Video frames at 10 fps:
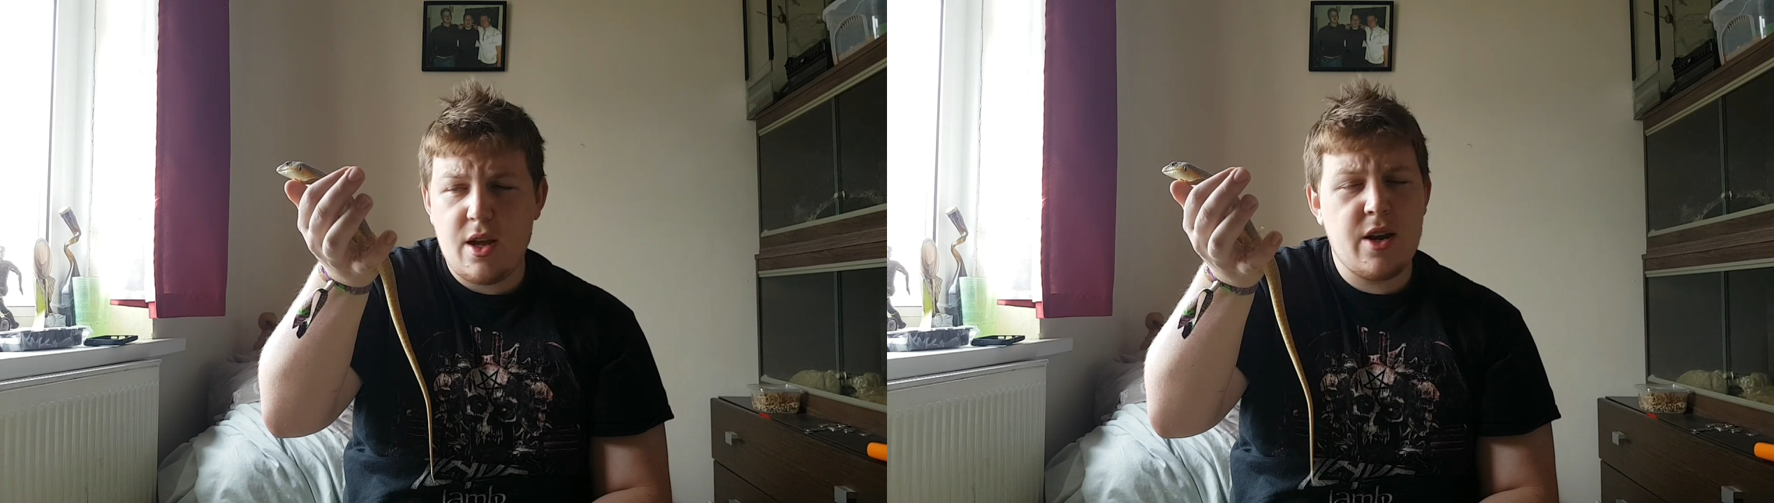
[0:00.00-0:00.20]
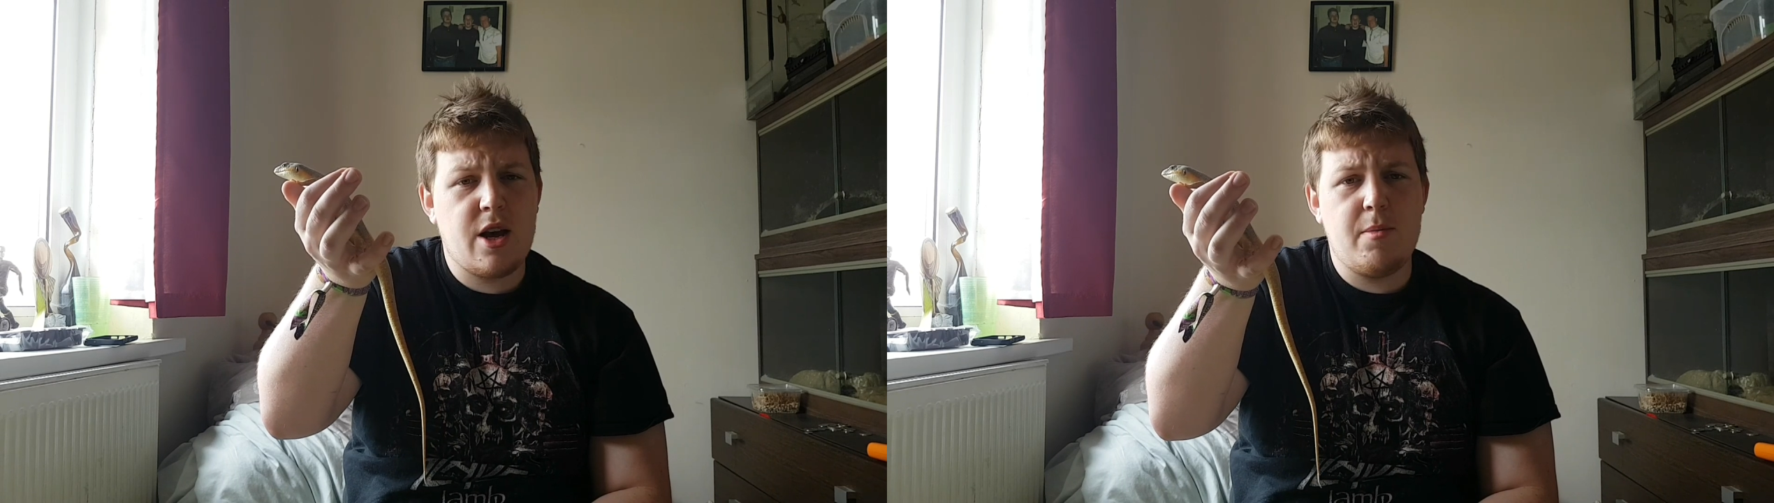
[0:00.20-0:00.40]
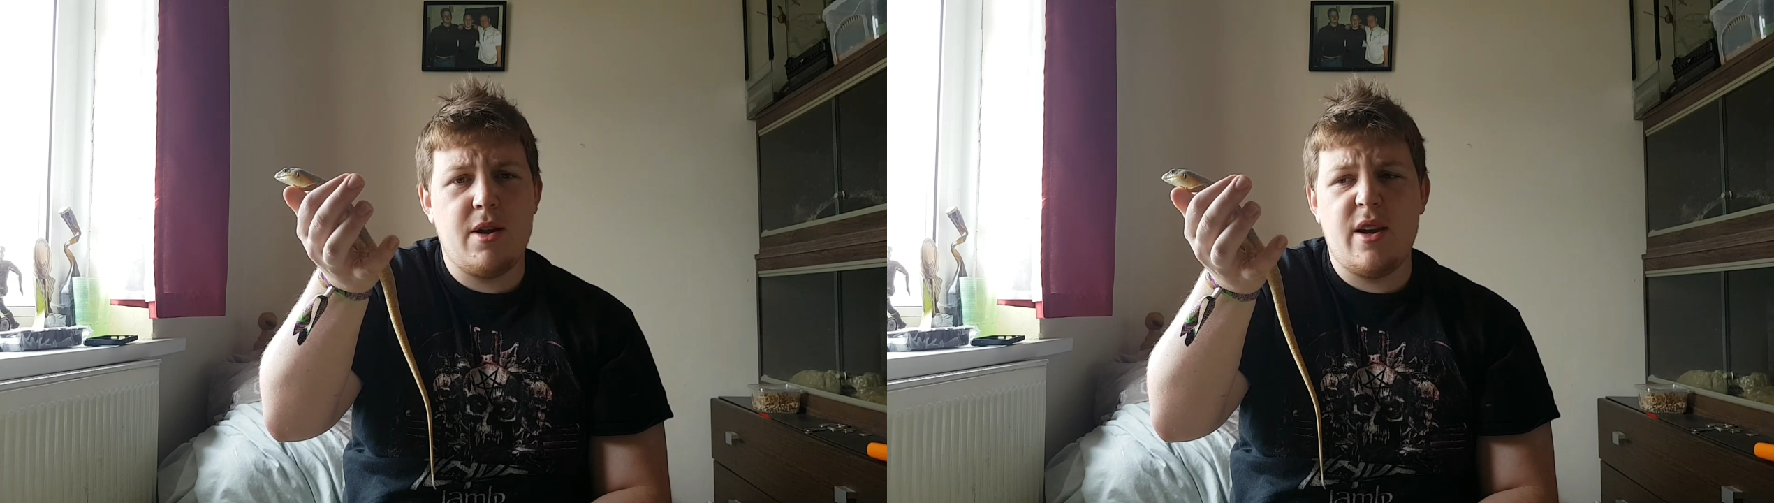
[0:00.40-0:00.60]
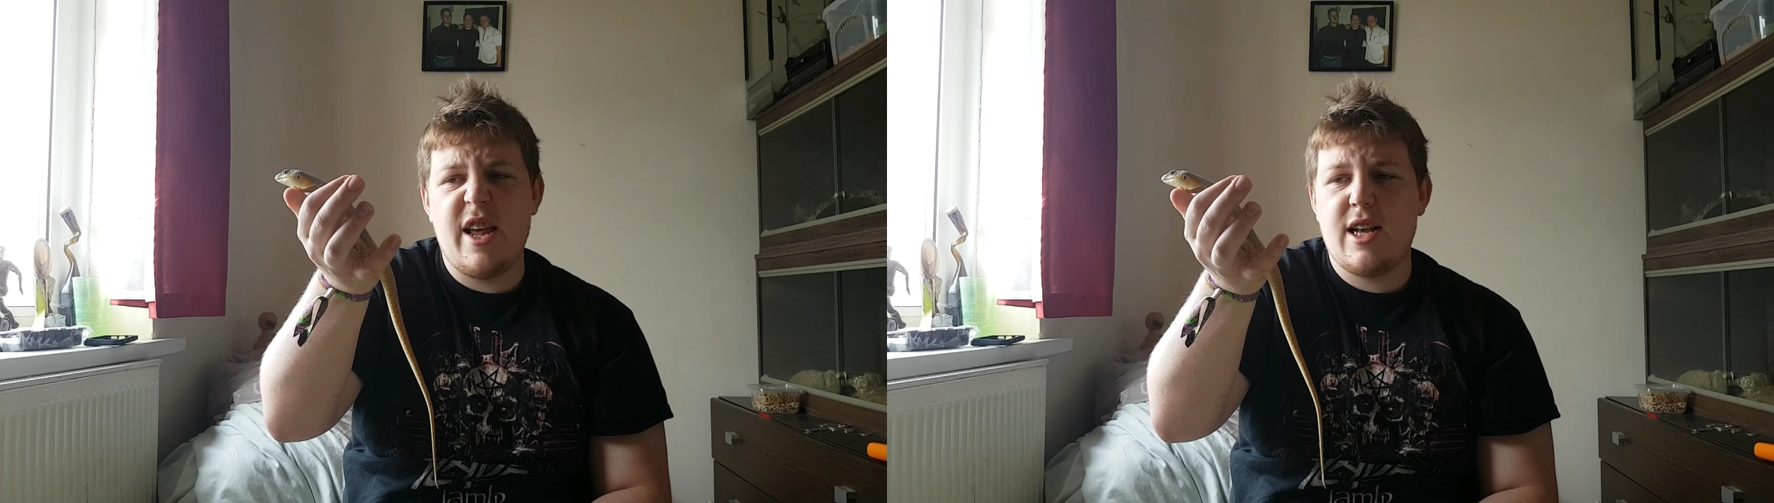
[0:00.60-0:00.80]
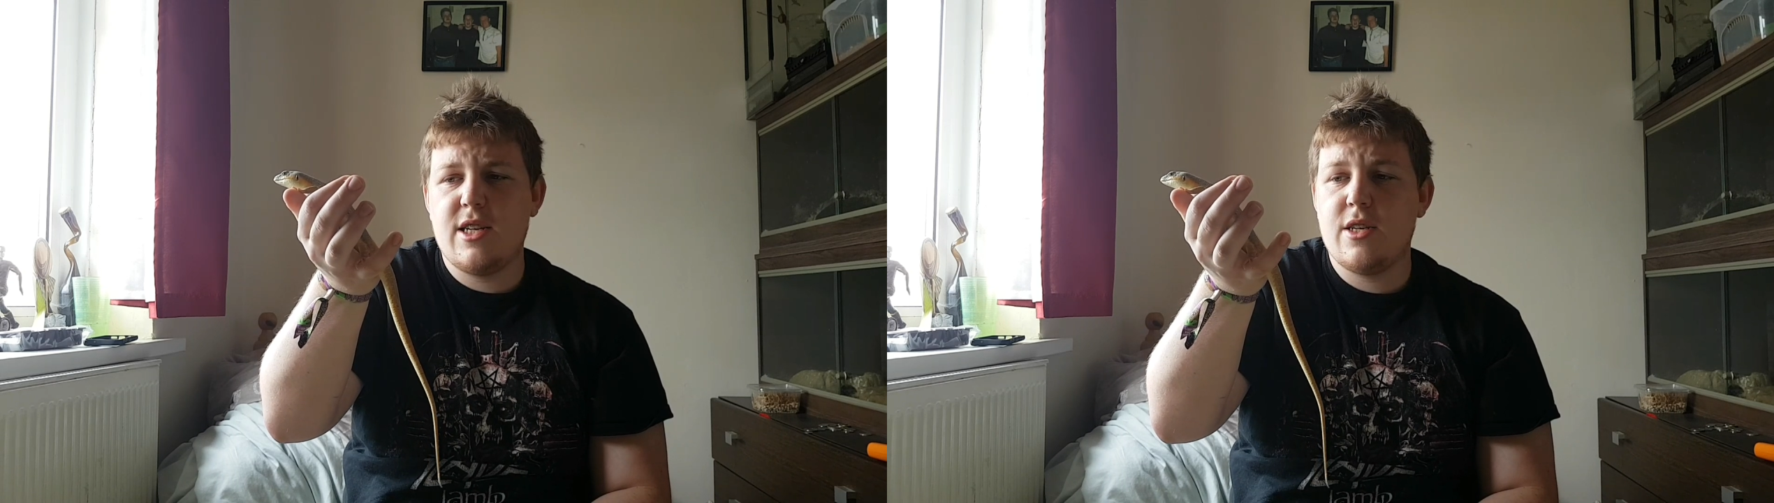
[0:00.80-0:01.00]
A couple of
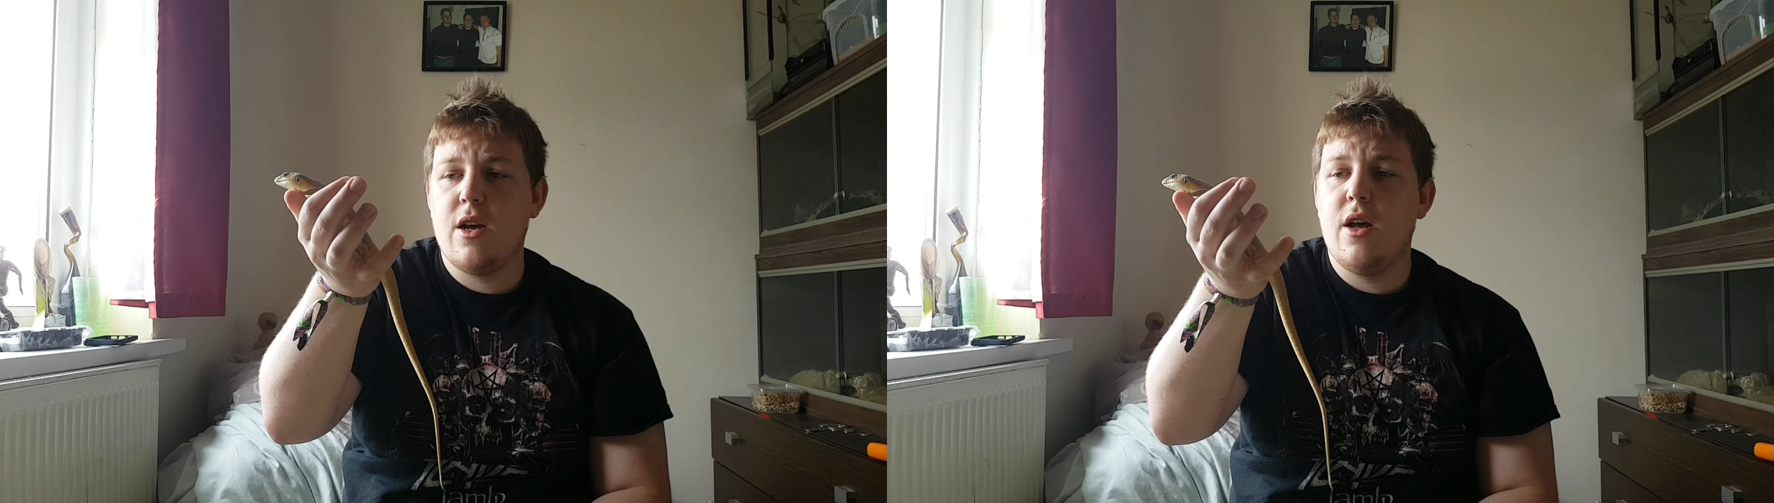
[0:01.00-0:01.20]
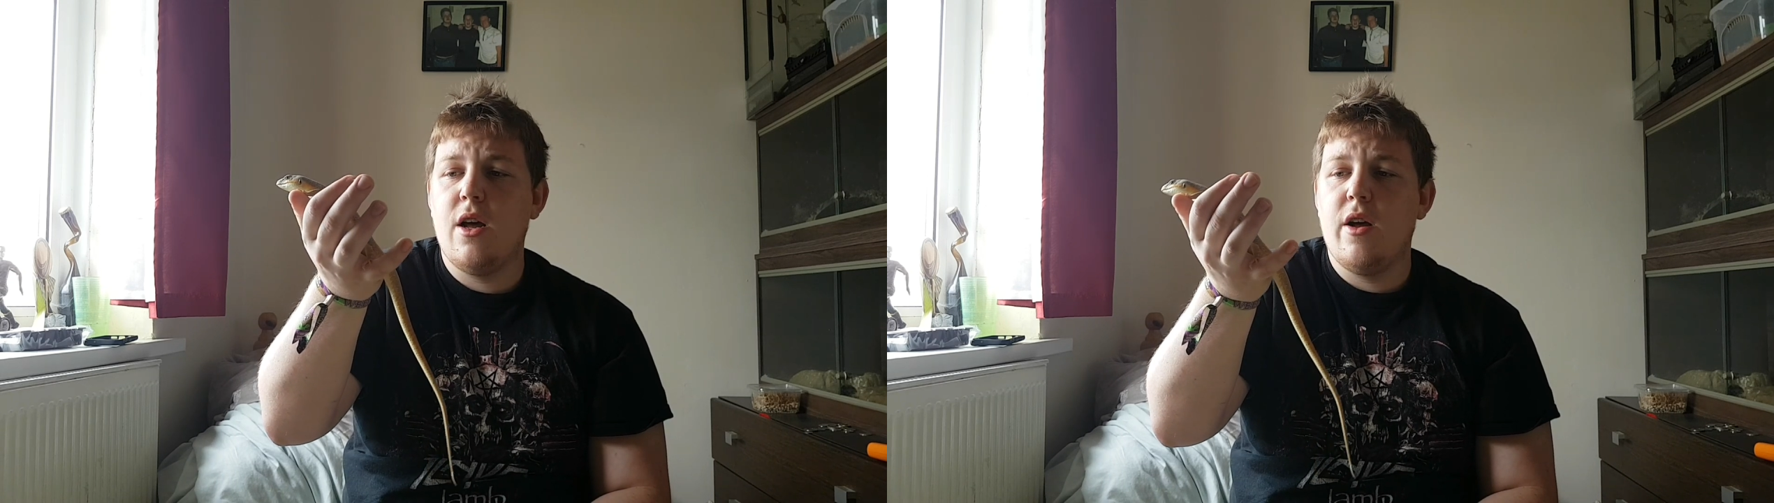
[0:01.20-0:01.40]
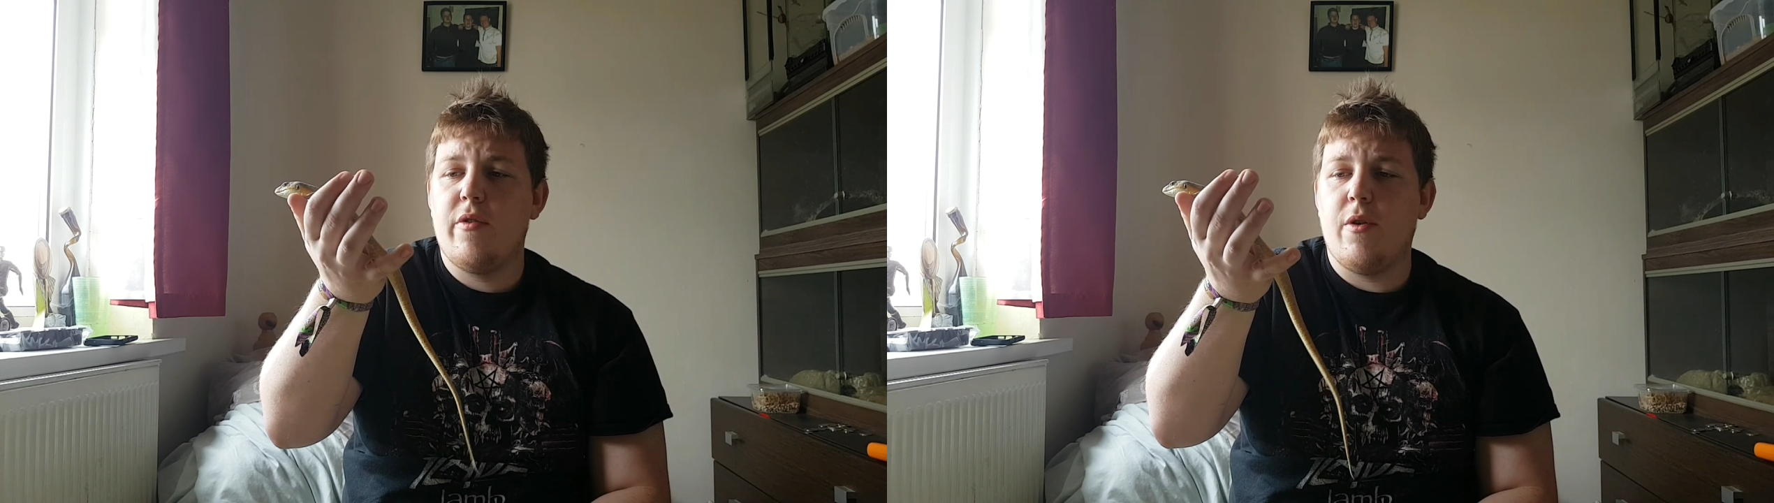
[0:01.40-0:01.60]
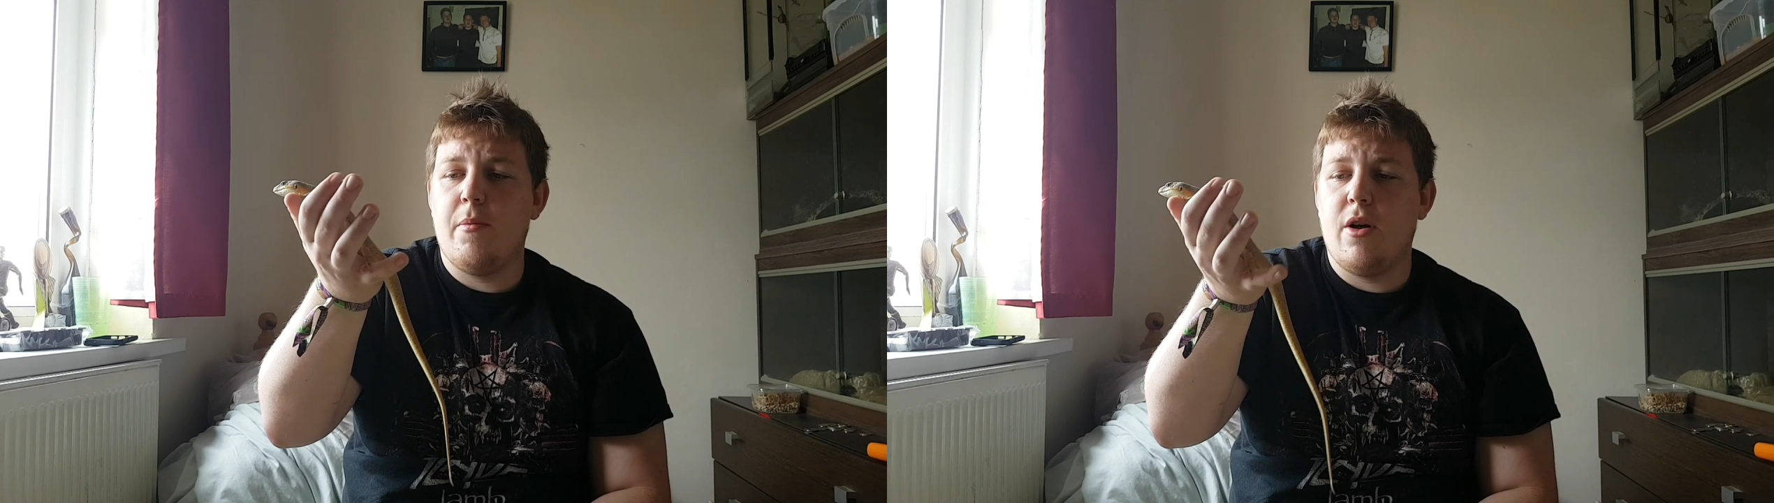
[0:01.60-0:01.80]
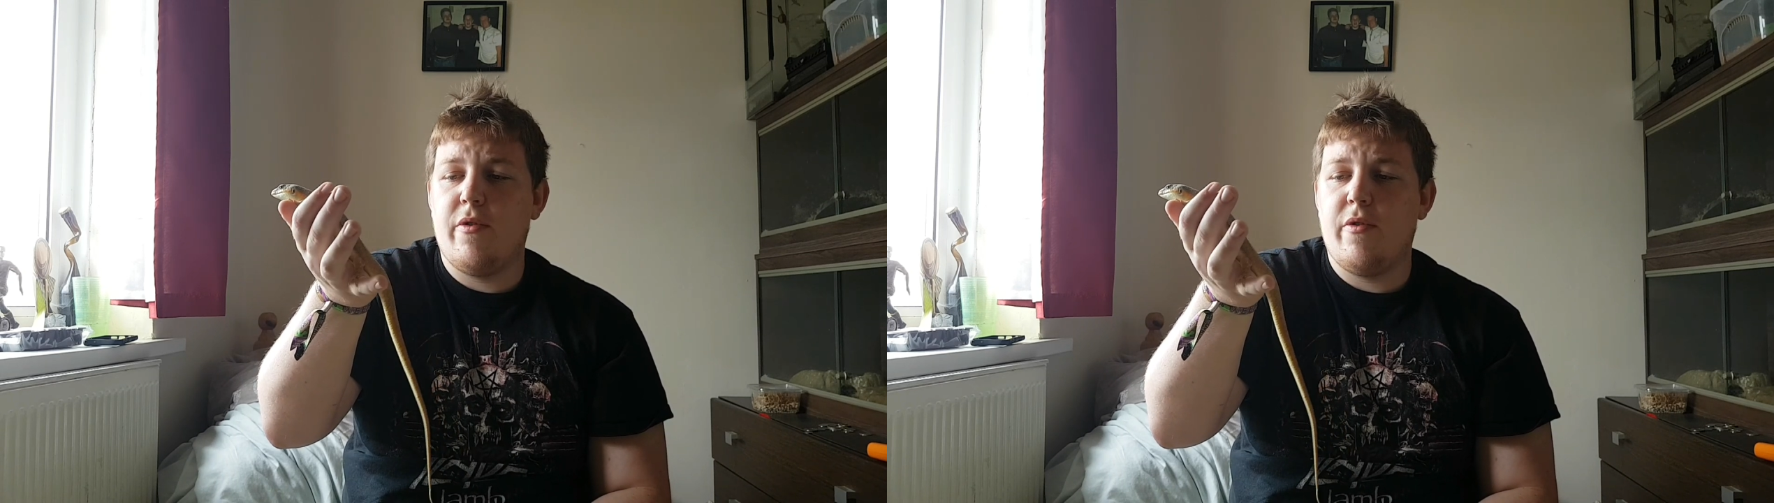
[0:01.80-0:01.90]
nicks from